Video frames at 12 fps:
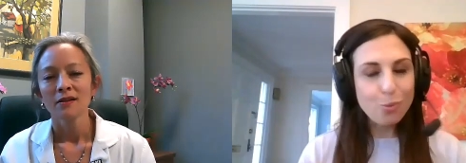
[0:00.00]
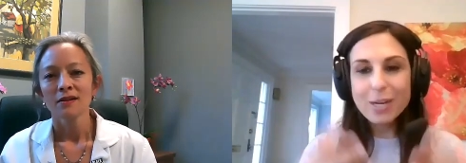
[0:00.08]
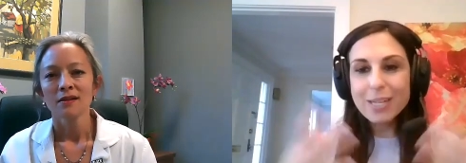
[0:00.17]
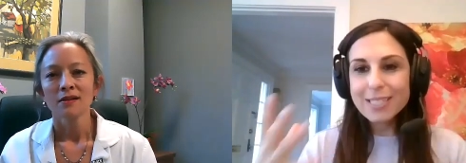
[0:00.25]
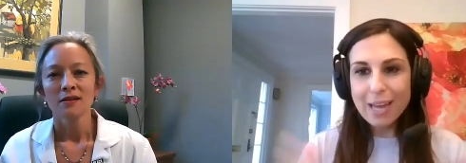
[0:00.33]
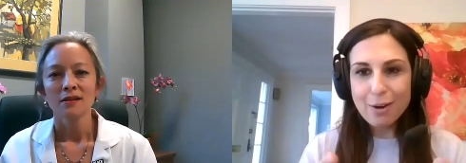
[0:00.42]

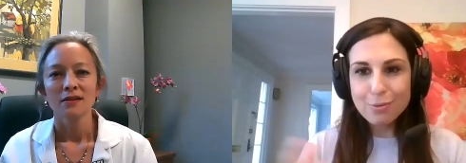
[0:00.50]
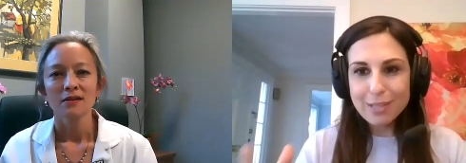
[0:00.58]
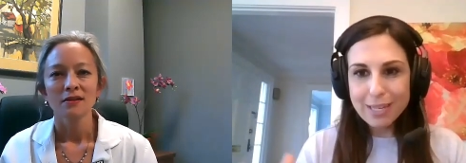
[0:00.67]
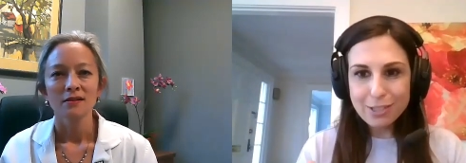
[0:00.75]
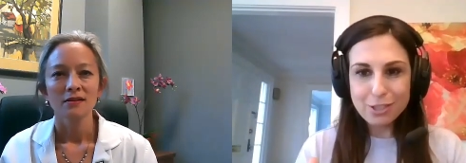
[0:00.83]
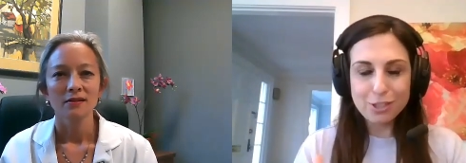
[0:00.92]
Speaker 1: What is that
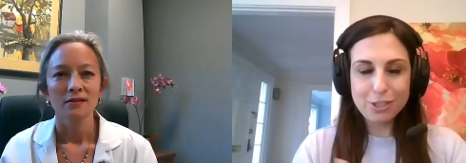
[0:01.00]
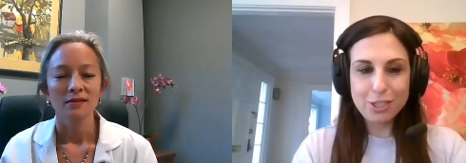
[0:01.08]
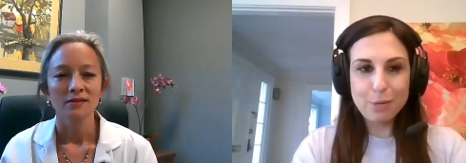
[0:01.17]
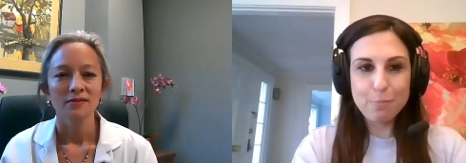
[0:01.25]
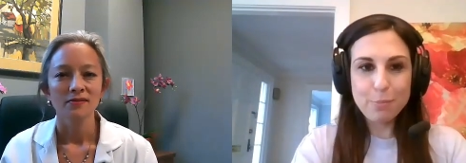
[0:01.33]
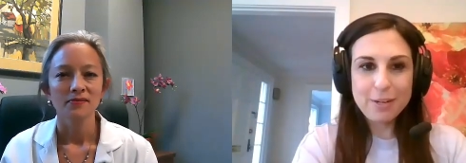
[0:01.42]

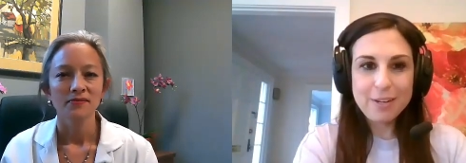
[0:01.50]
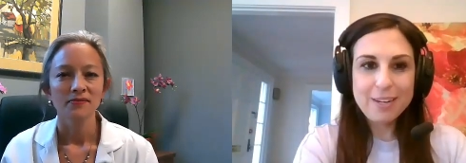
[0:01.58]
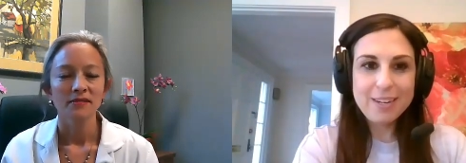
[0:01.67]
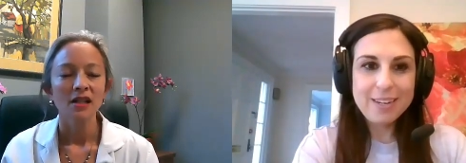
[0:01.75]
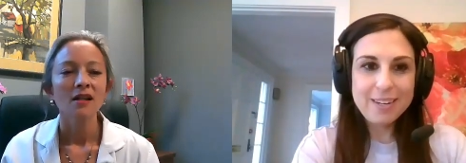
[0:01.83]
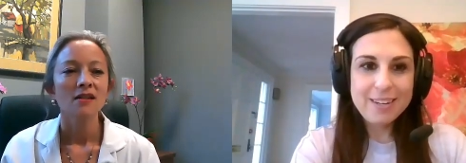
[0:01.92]
relationship?
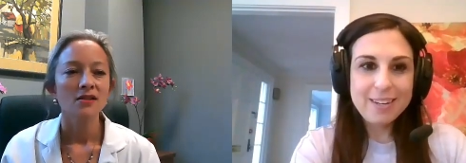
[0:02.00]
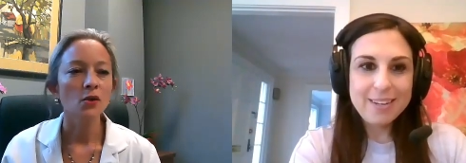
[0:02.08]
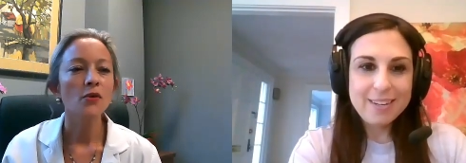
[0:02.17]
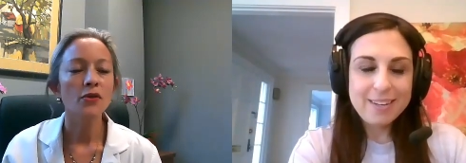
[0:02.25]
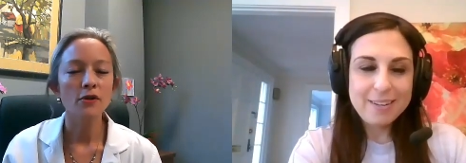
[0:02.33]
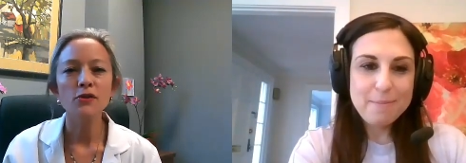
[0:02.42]

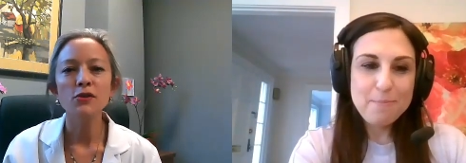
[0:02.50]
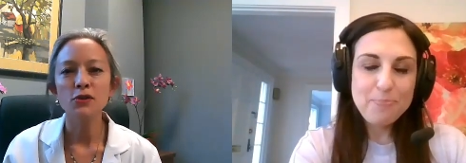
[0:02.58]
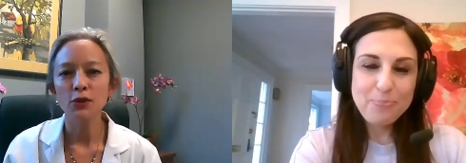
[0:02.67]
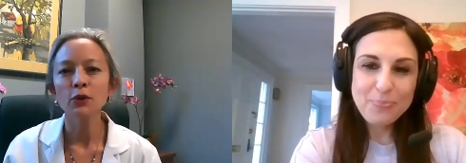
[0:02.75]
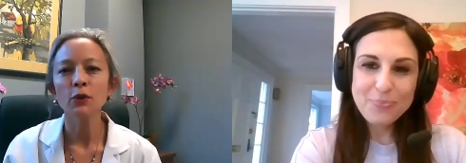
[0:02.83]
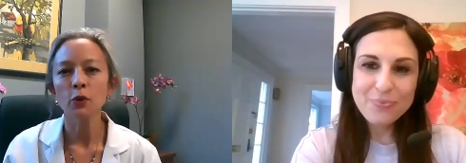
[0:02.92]
Speaker 2: So there's
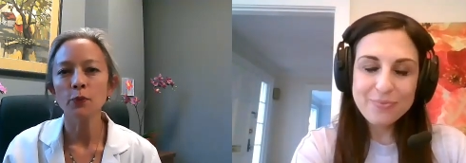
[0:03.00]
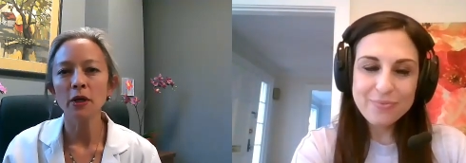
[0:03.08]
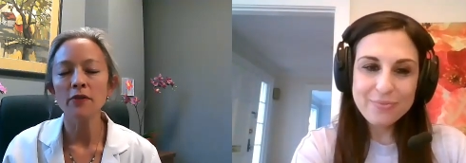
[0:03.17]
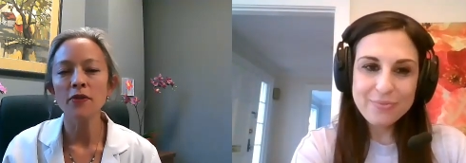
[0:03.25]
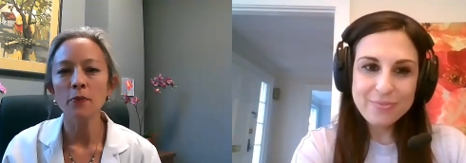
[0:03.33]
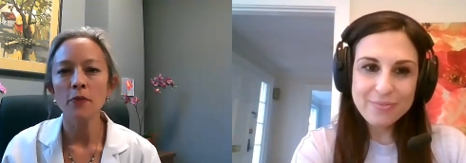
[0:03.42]
two,
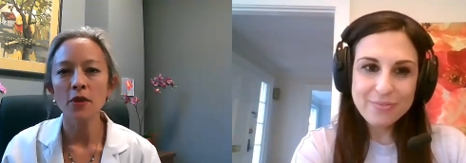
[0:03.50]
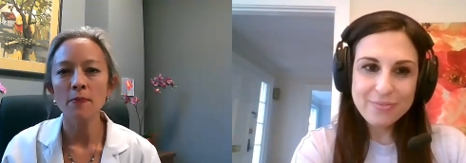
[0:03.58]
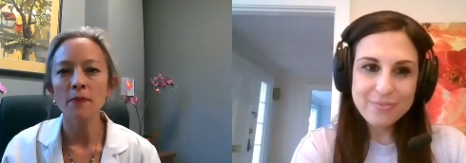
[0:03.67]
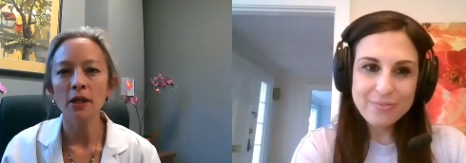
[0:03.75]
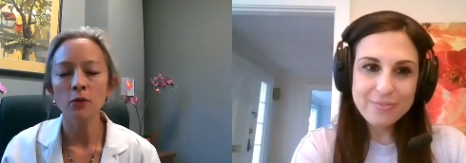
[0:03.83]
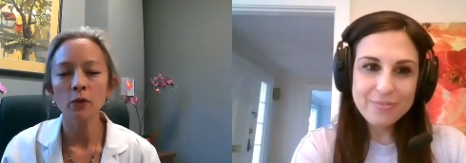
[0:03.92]
but the
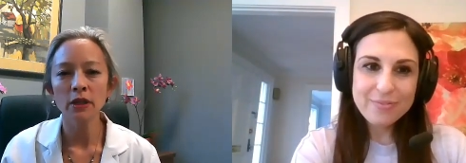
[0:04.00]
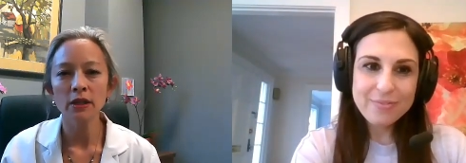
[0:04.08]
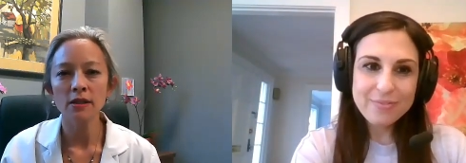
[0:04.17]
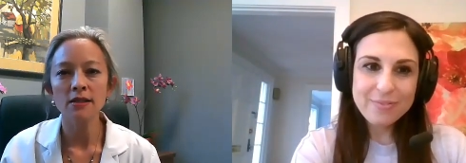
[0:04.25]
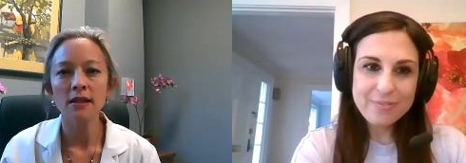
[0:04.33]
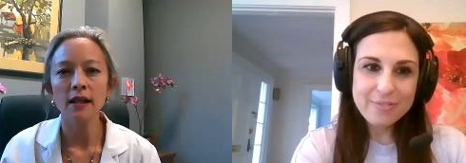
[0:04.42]
main one
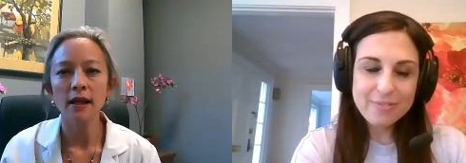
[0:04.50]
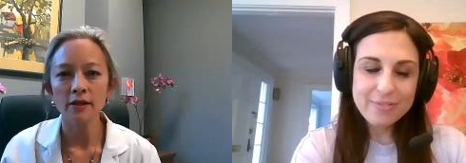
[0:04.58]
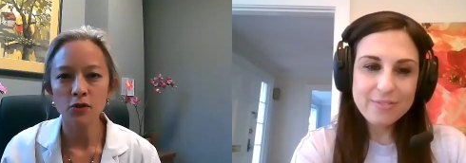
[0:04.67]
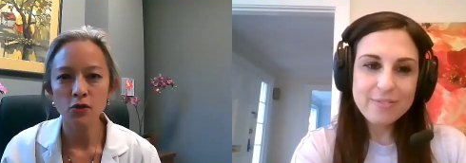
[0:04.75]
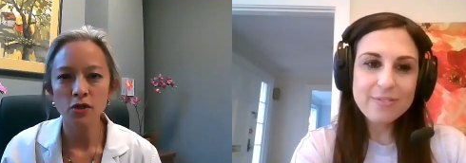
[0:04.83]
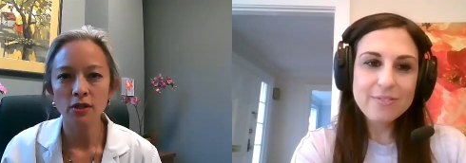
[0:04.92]
is that
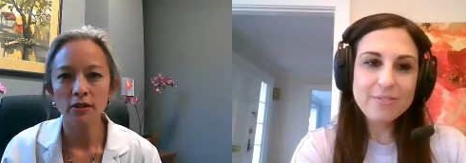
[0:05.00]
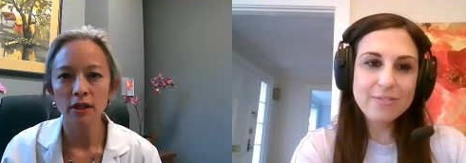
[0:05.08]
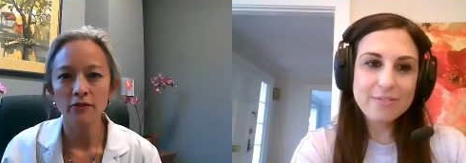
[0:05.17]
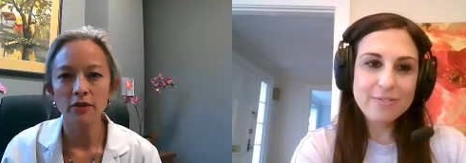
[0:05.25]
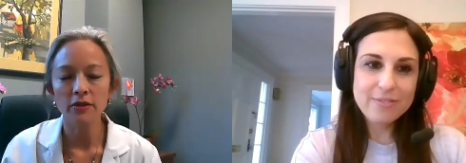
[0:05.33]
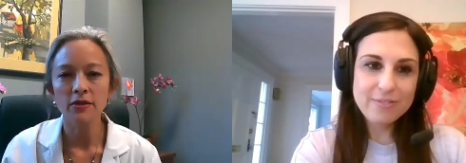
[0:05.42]
estrogen
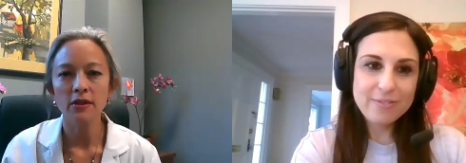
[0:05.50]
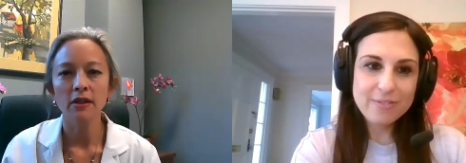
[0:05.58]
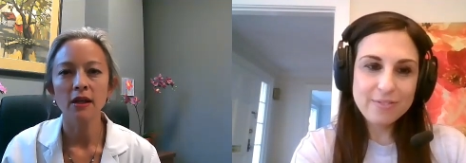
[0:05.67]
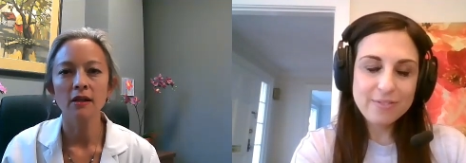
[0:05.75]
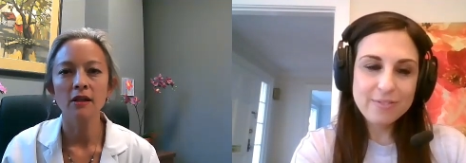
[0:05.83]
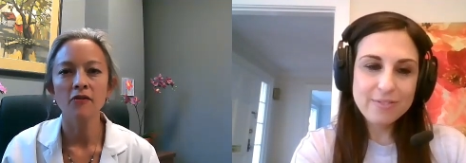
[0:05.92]
levels
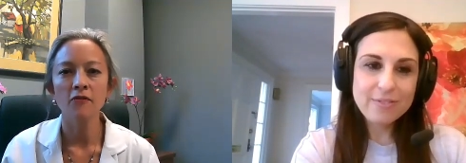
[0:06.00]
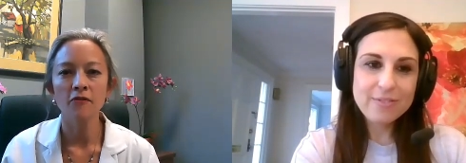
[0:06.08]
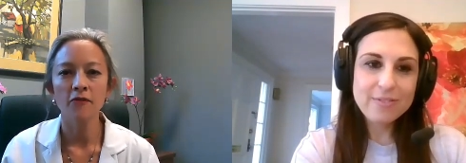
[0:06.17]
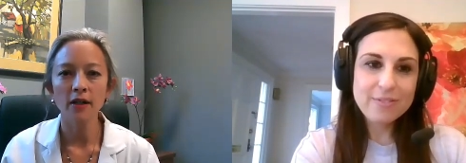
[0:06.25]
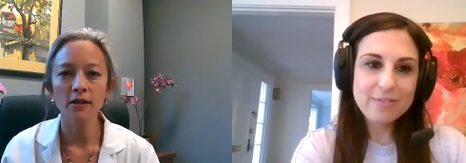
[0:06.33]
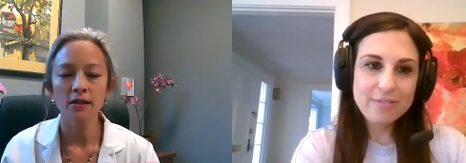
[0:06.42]
can
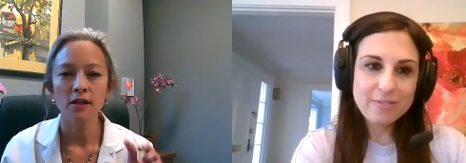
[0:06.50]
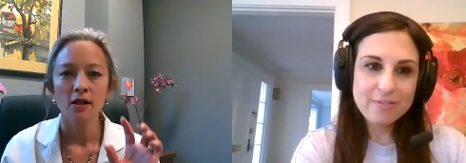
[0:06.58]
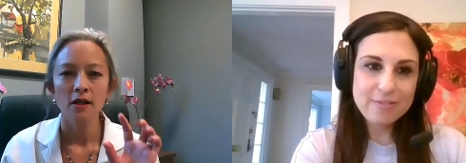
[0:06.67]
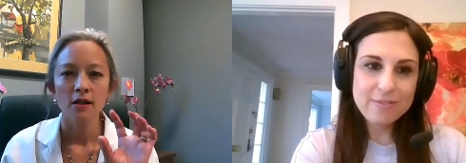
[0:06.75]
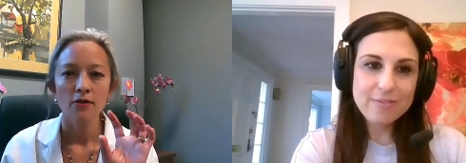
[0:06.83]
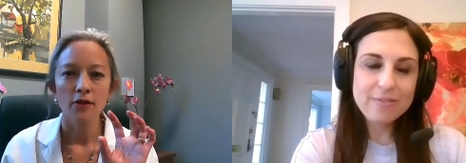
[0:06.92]
affect
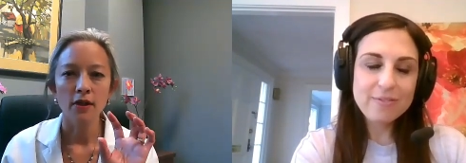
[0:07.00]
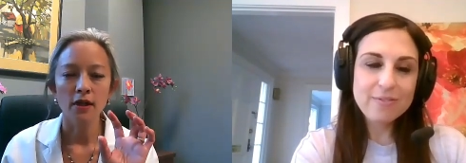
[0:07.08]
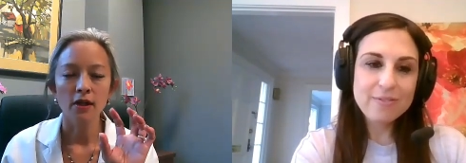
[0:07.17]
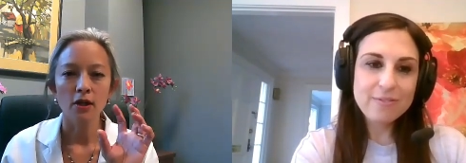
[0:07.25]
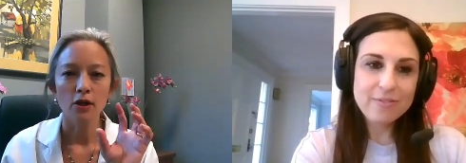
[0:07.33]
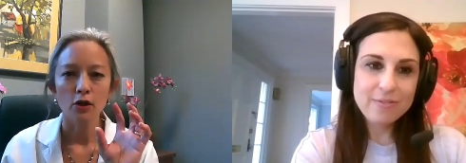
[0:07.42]

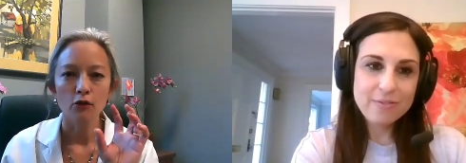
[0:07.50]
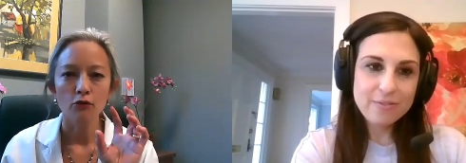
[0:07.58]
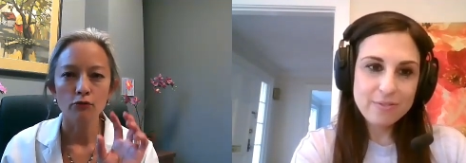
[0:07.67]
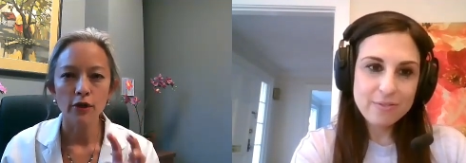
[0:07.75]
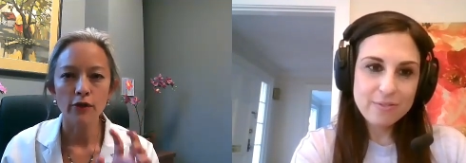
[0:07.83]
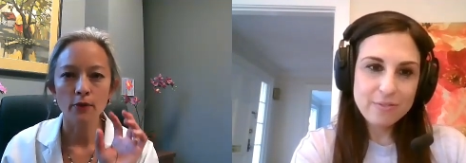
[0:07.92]
the
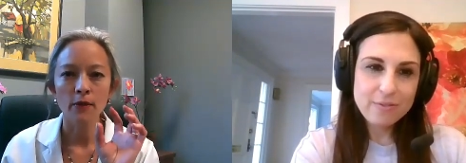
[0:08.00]
rhythm